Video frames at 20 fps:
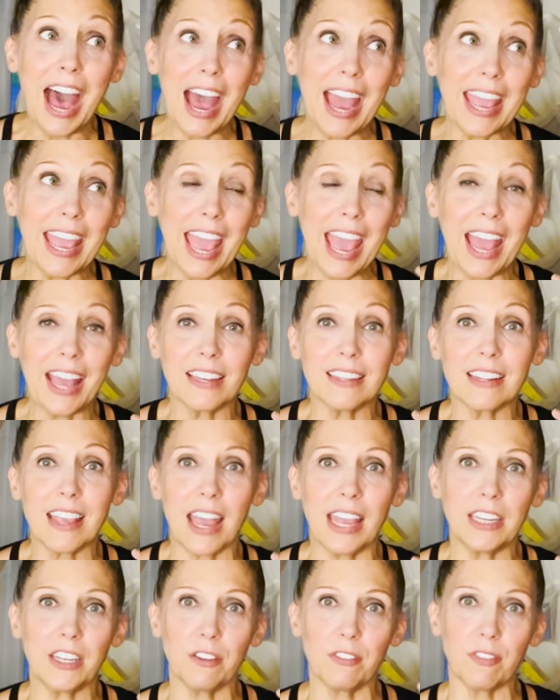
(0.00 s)
I had
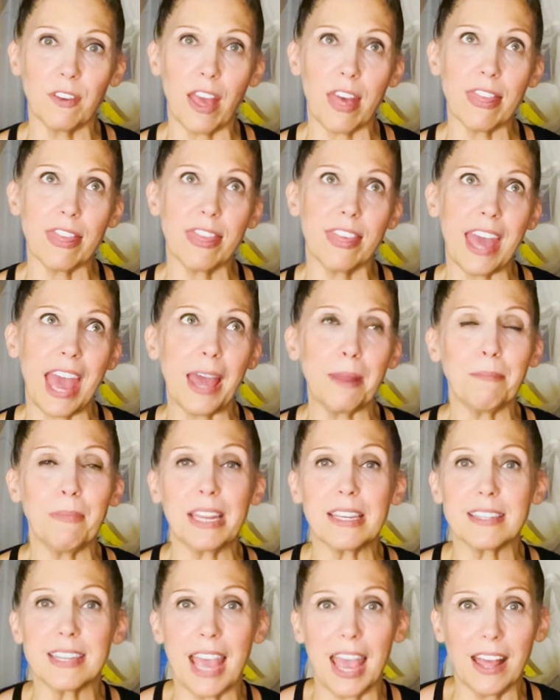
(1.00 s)
kind of that
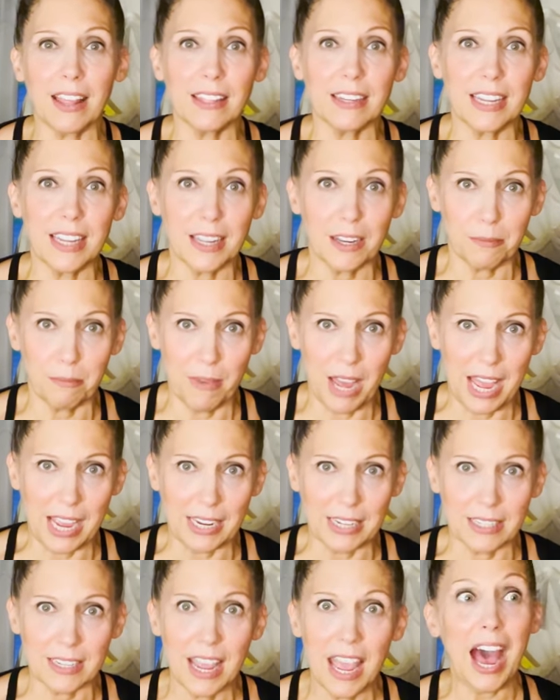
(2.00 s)
mentality in
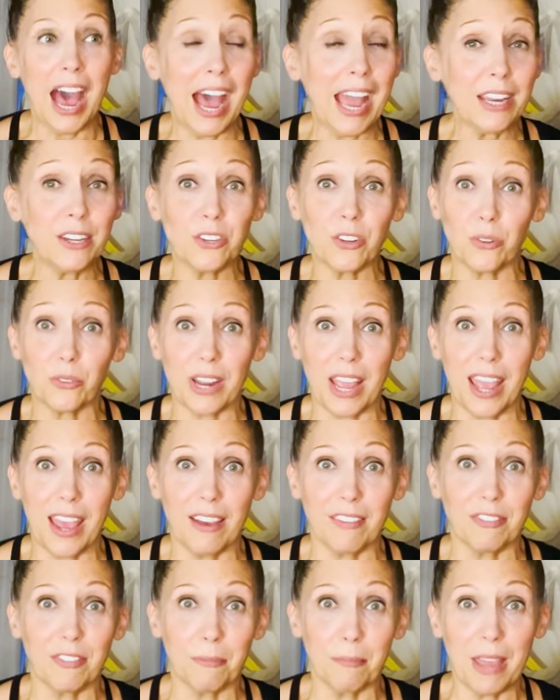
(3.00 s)
mind. I don't
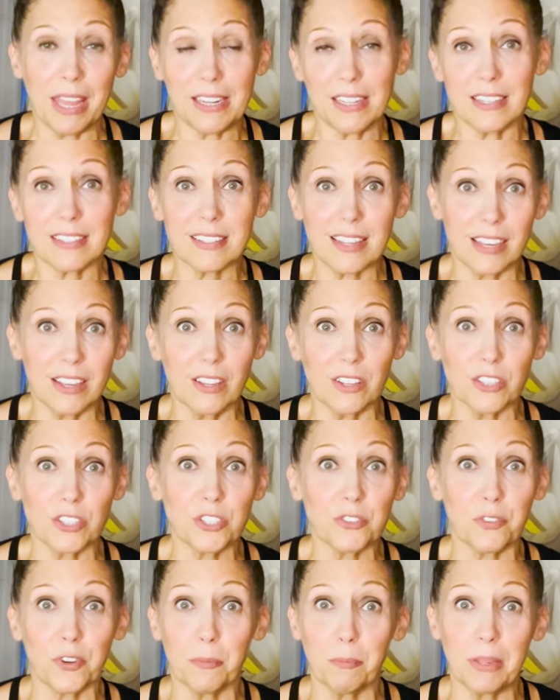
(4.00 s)
have many
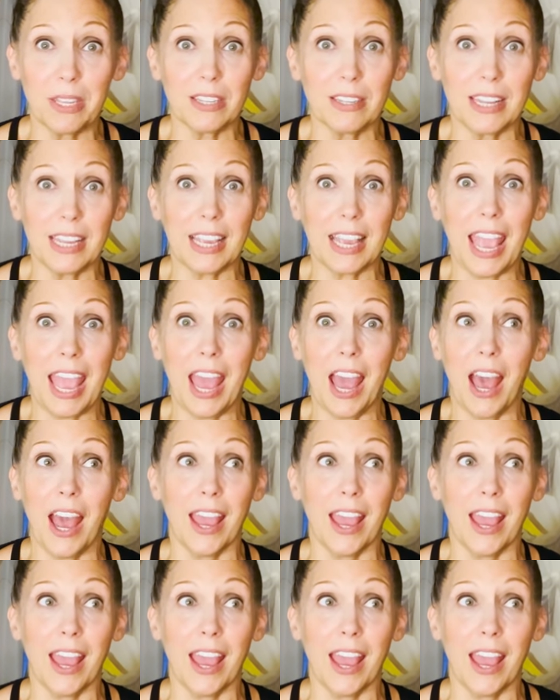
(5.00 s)
skills for building.